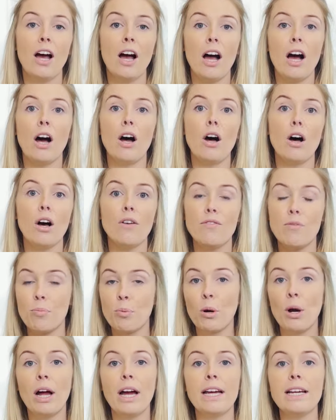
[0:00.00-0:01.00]
are of a
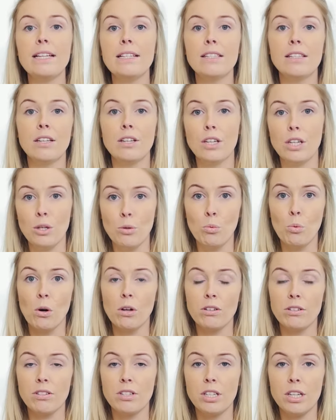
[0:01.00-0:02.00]
price that you
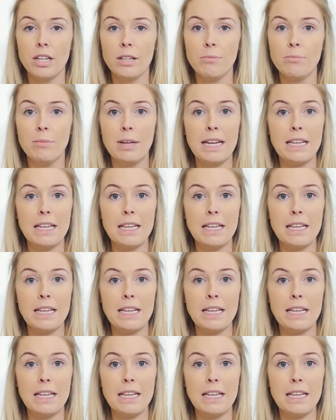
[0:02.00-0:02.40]
want to